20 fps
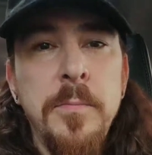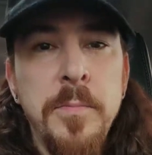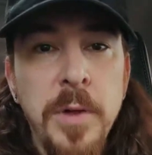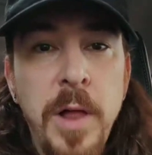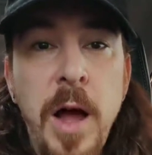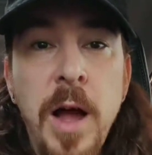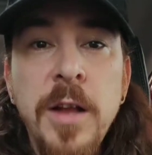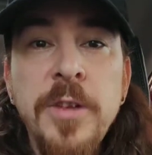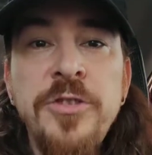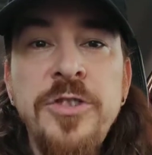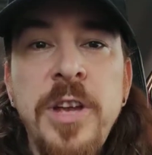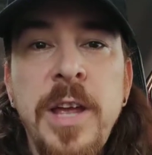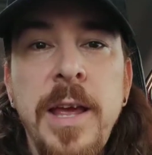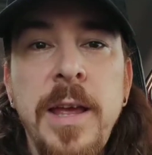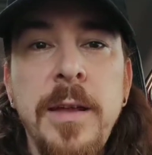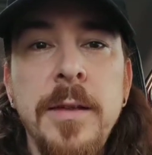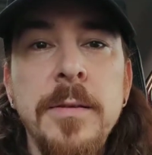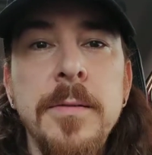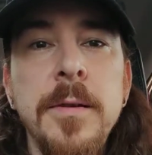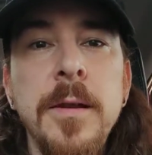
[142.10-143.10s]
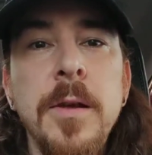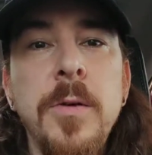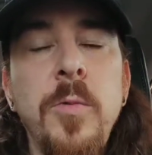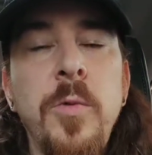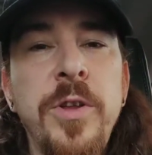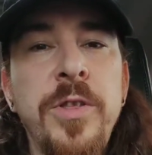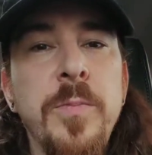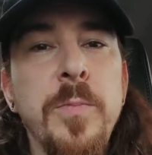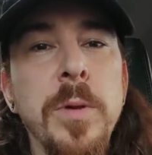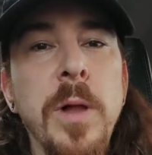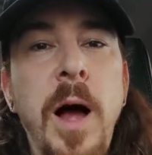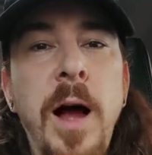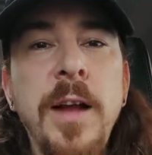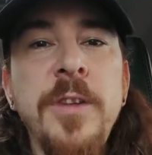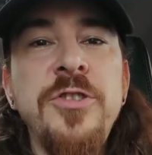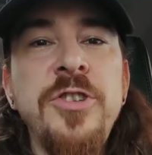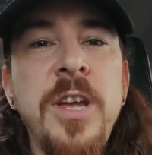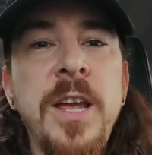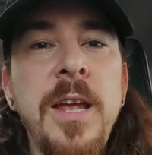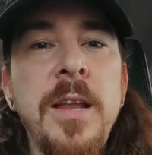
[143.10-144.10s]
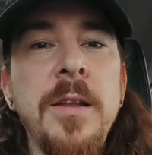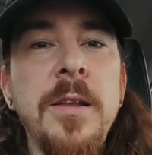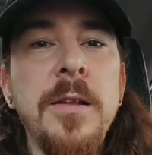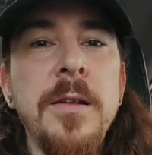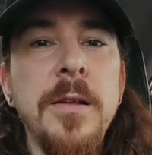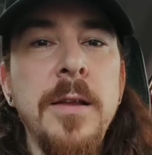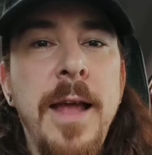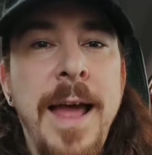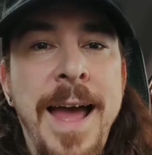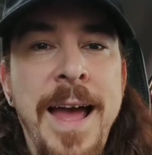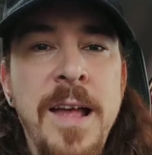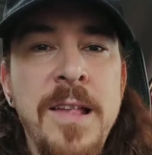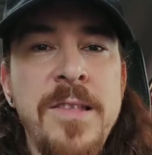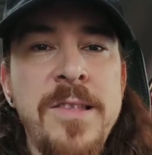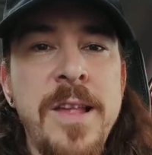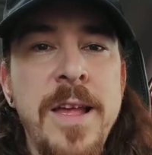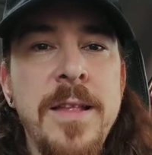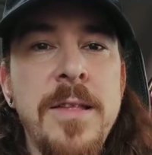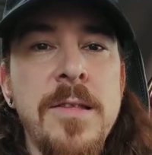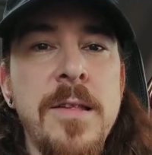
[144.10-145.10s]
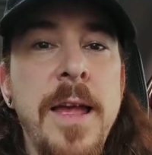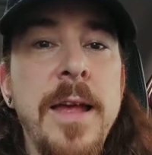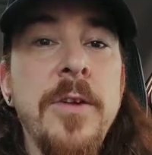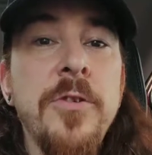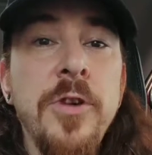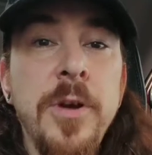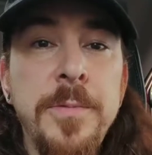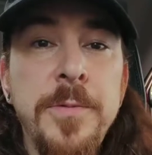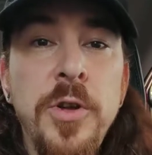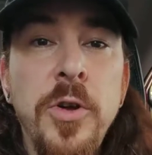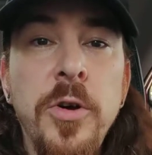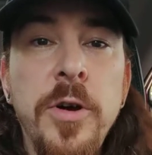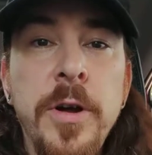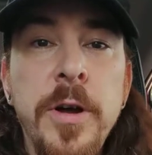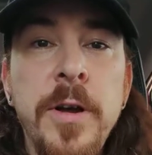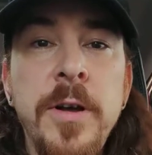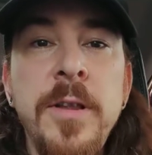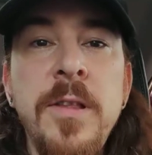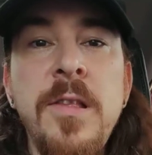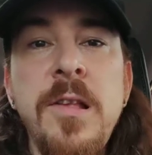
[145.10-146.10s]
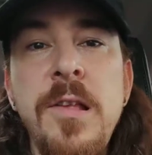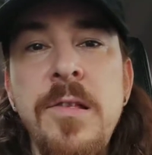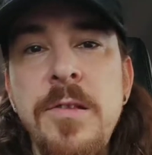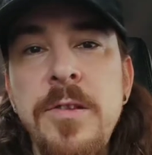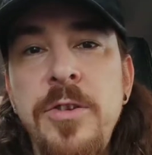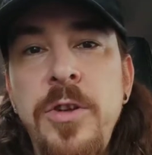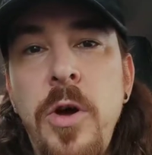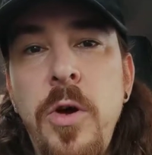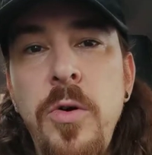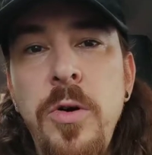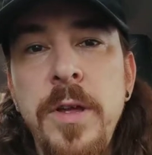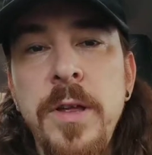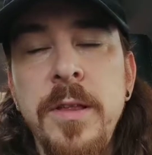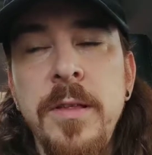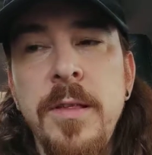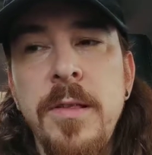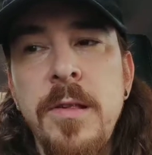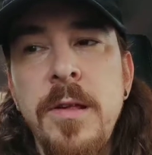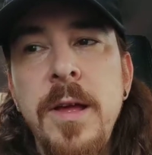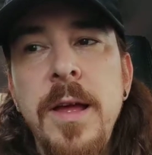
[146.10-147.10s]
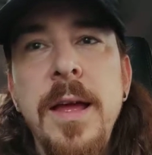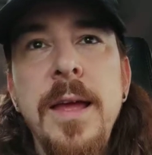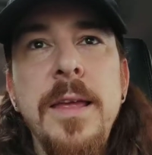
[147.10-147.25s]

blockchain. With blockchain assets like cryptocurrencies and tokens,